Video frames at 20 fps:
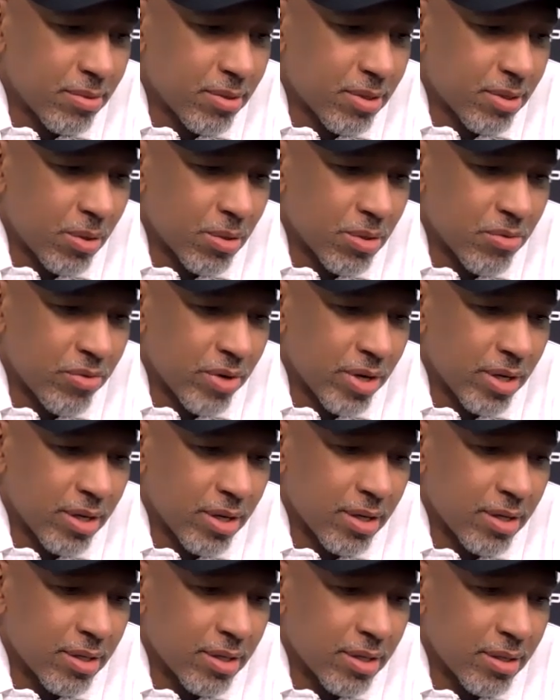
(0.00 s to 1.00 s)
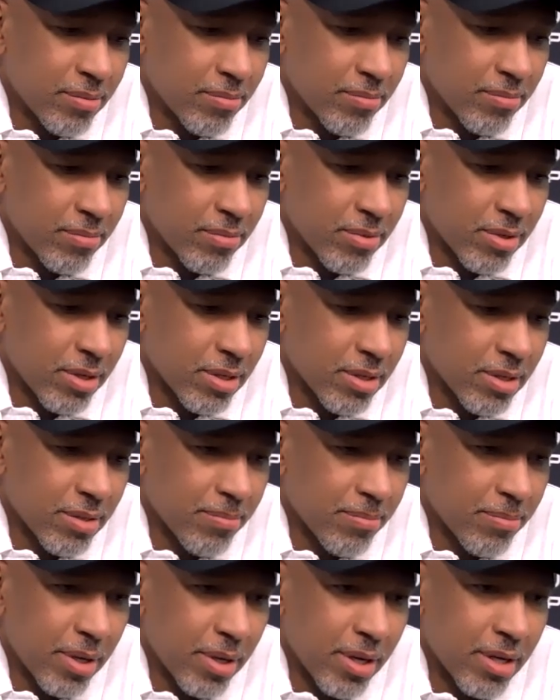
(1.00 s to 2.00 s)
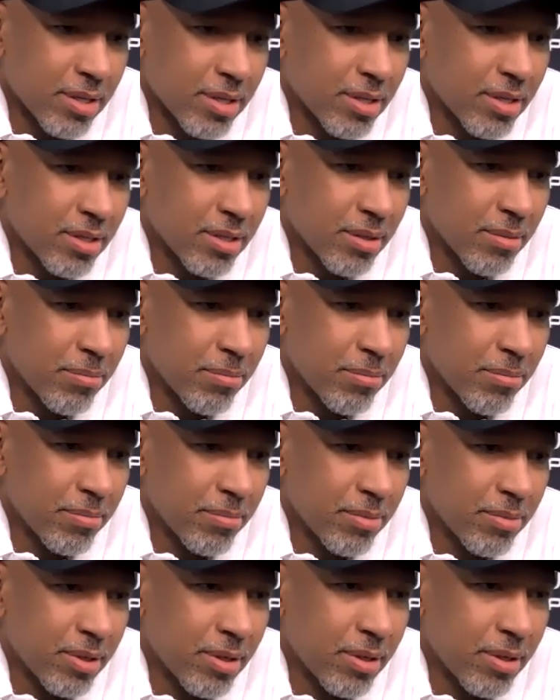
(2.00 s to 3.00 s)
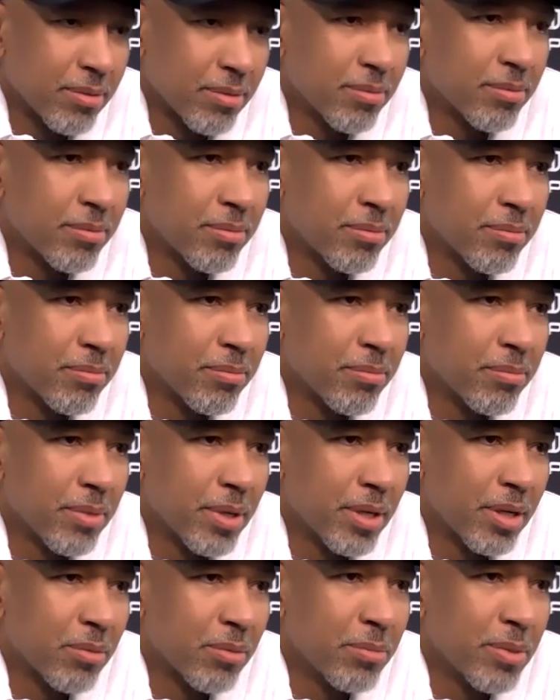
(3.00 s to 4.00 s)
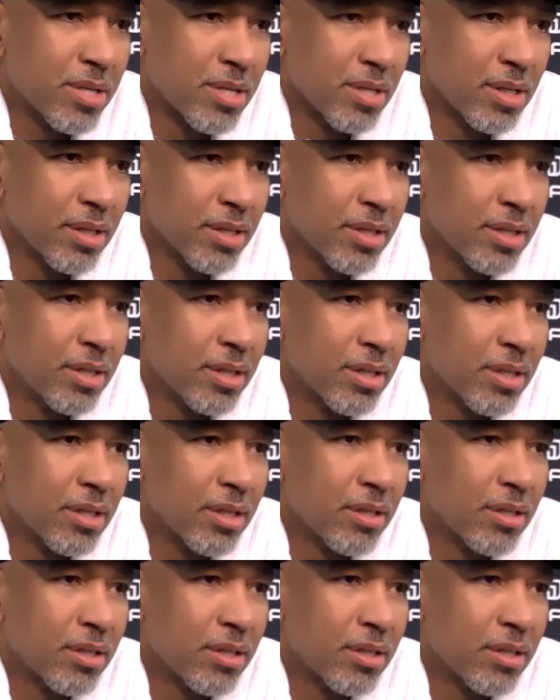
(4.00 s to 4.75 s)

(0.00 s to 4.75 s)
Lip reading: Coach Van Gundy says it best. It's a, you know, make or miss league.